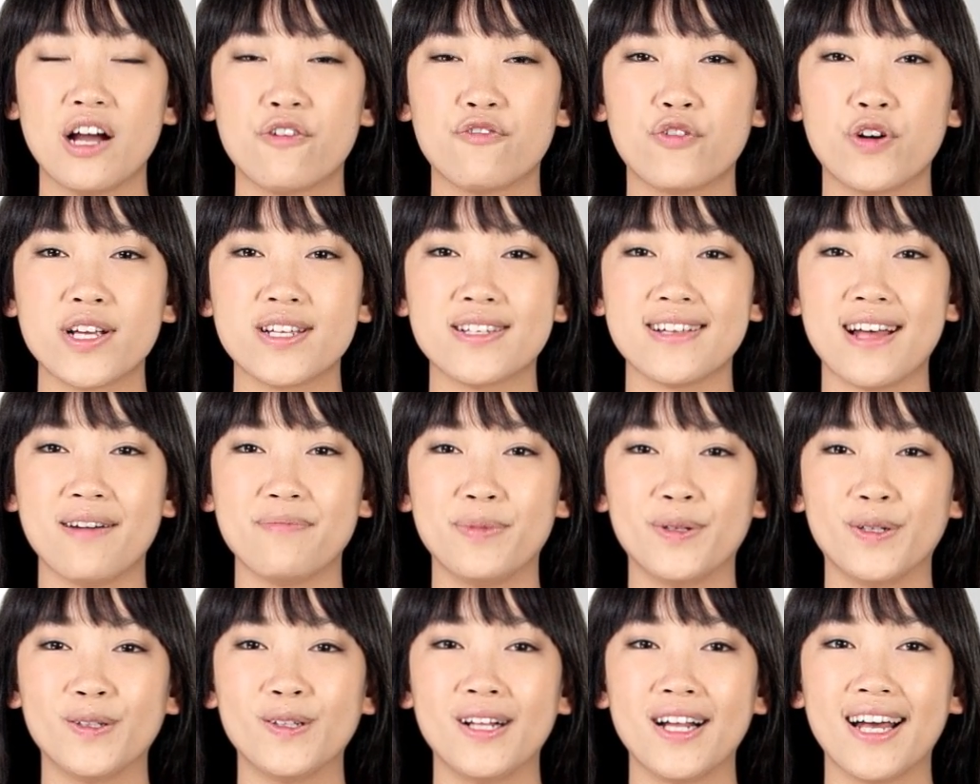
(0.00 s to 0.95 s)
For
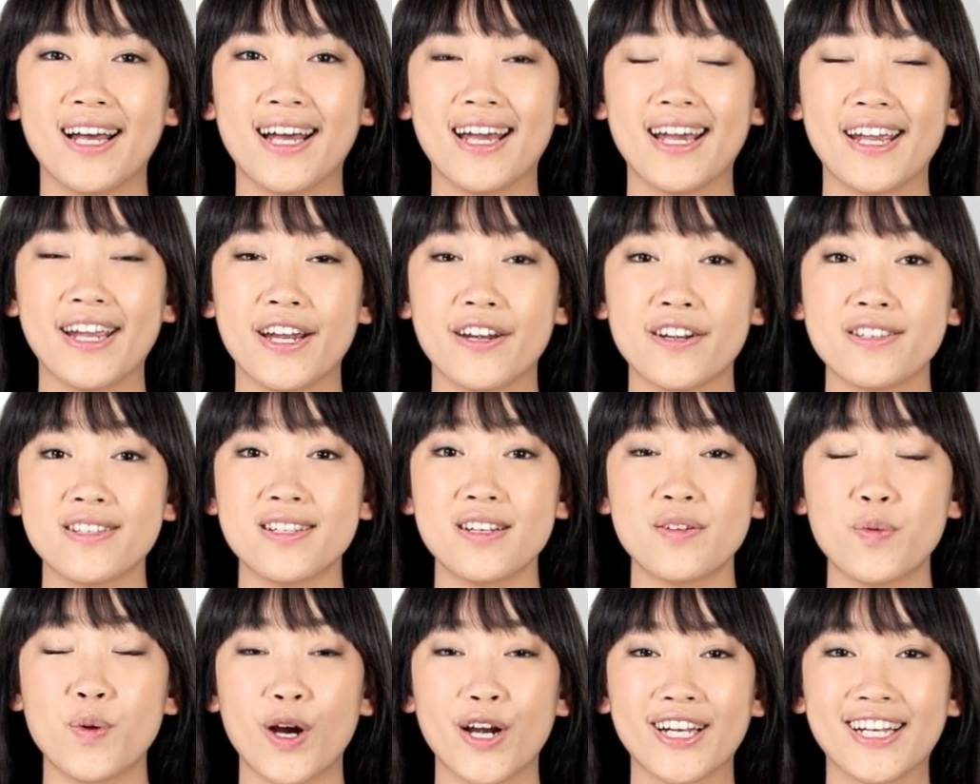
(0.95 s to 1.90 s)
example, here's
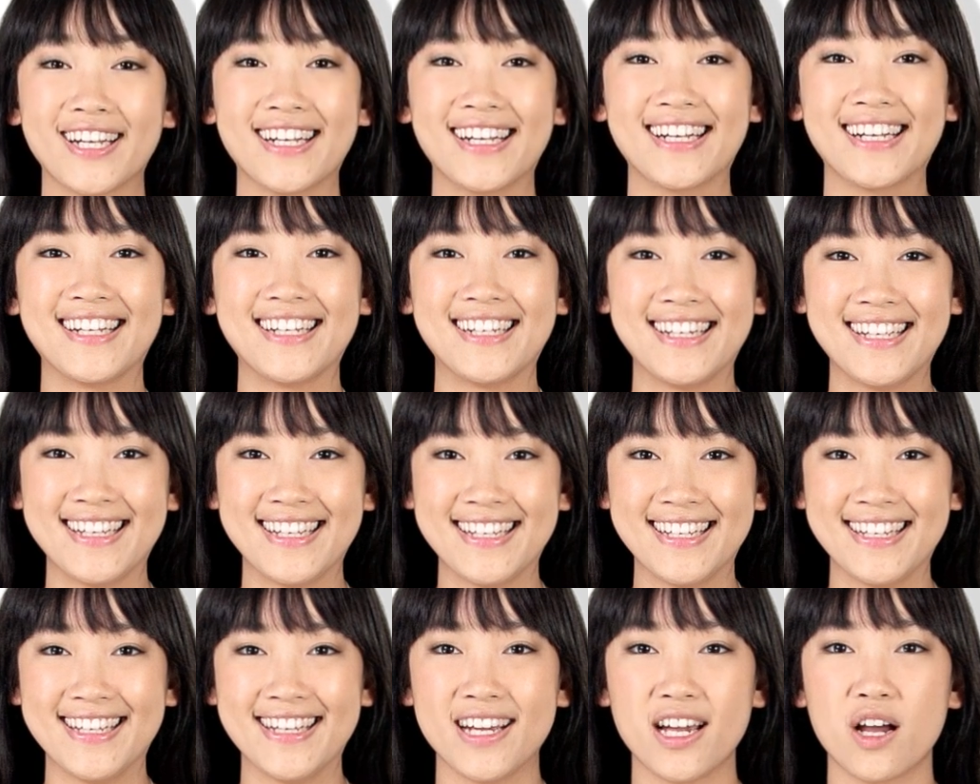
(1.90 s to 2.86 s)
the word
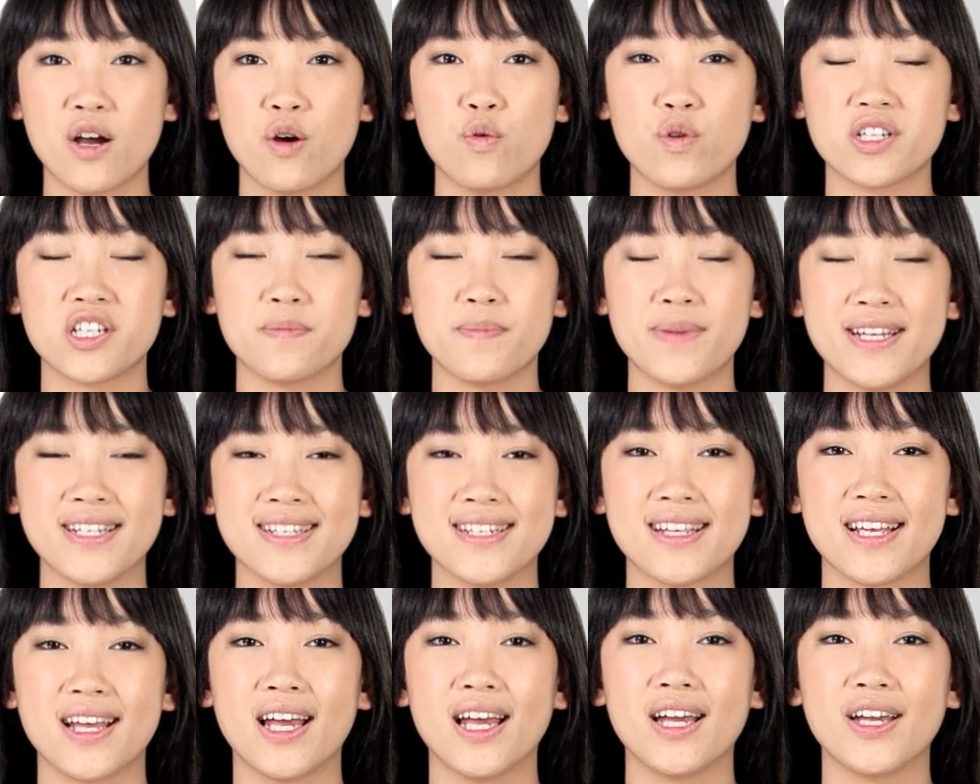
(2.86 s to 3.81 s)
D, which
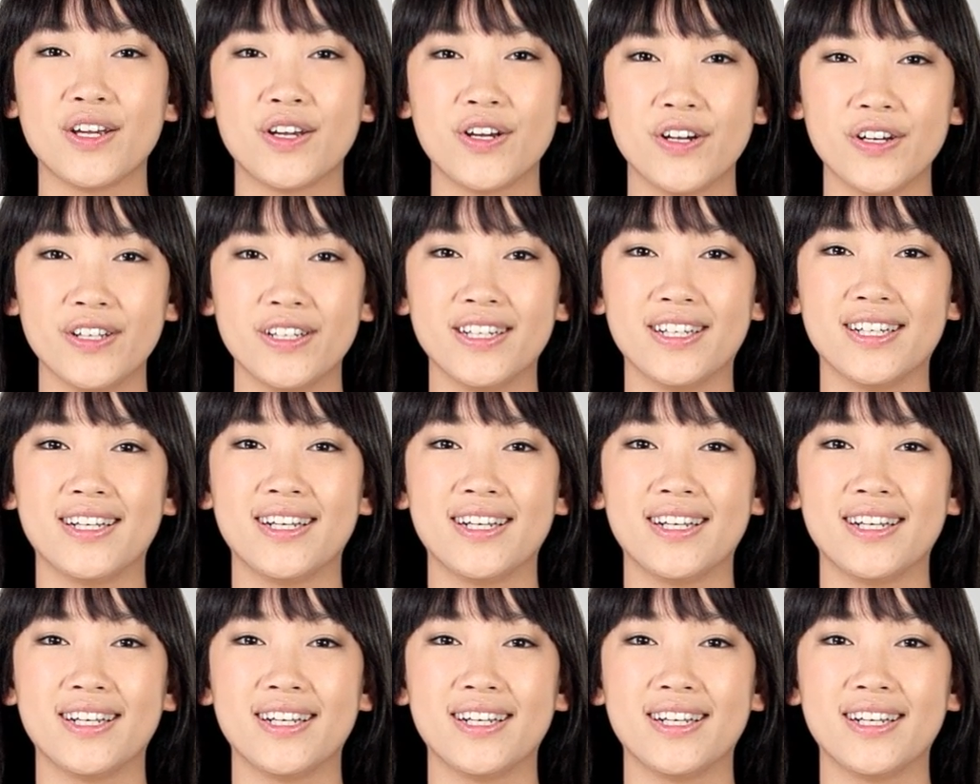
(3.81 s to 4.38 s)
means good.